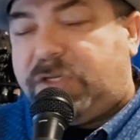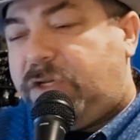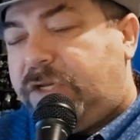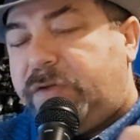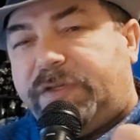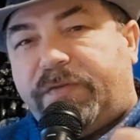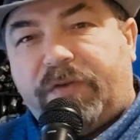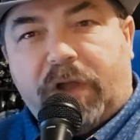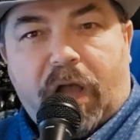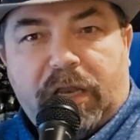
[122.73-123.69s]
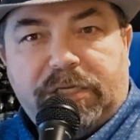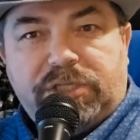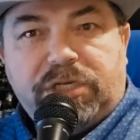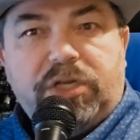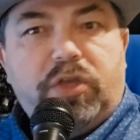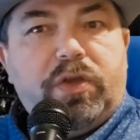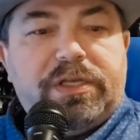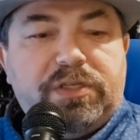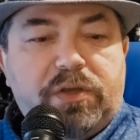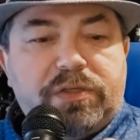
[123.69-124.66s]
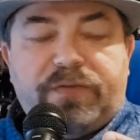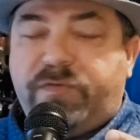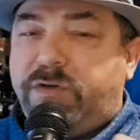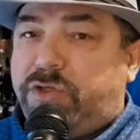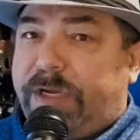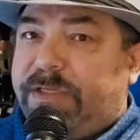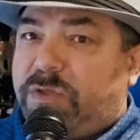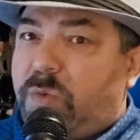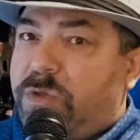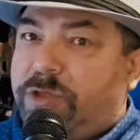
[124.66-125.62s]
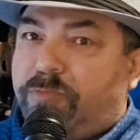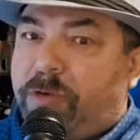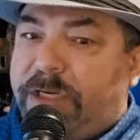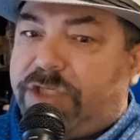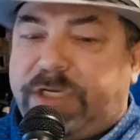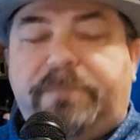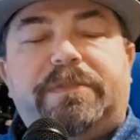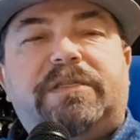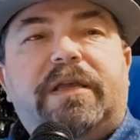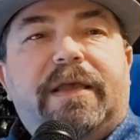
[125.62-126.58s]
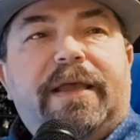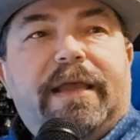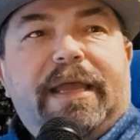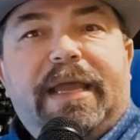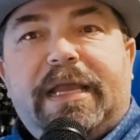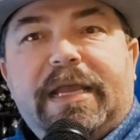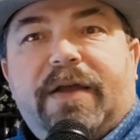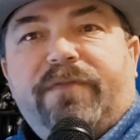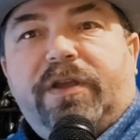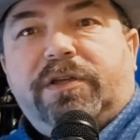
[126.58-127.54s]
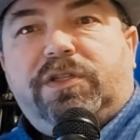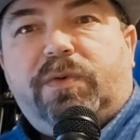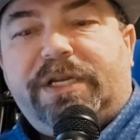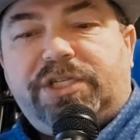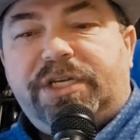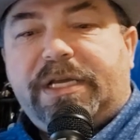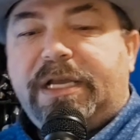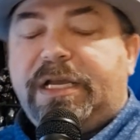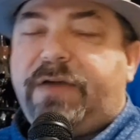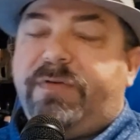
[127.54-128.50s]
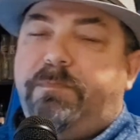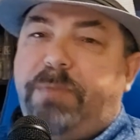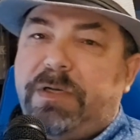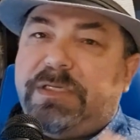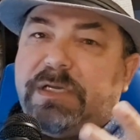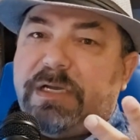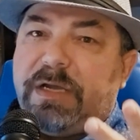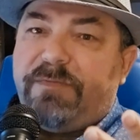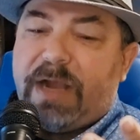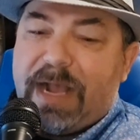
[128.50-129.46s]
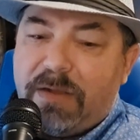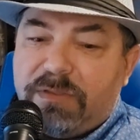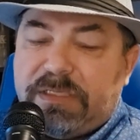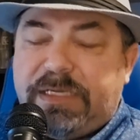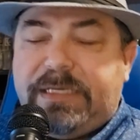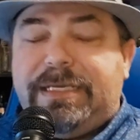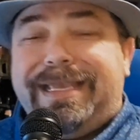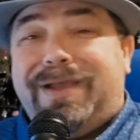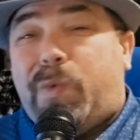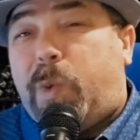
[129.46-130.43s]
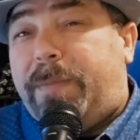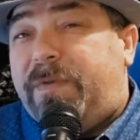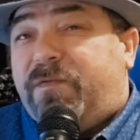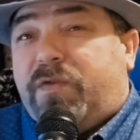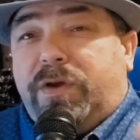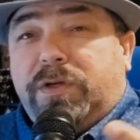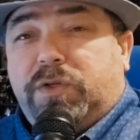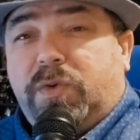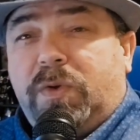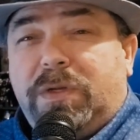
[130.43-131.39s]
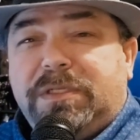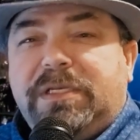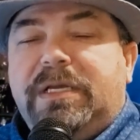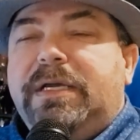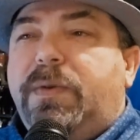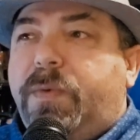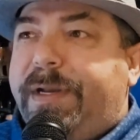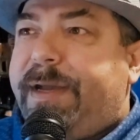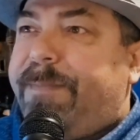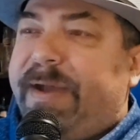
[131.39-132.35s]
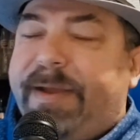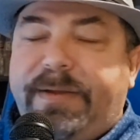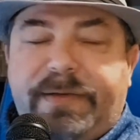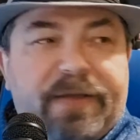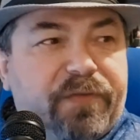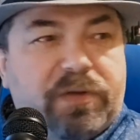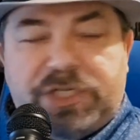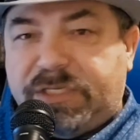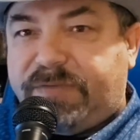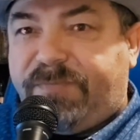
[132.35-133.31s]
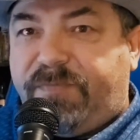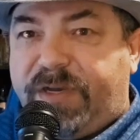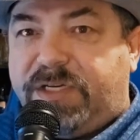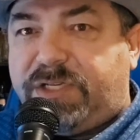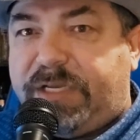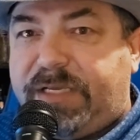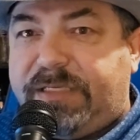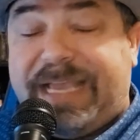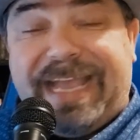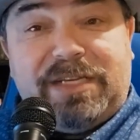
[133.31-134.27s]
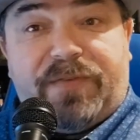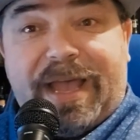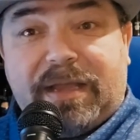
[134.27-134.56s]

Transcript: use it for college, you can use it for trade schools, apprenticeships. It can cover your tuition, it can cover books, it can cover housing, equipment for your tools, whatnot. My nephew just finished his HVAC,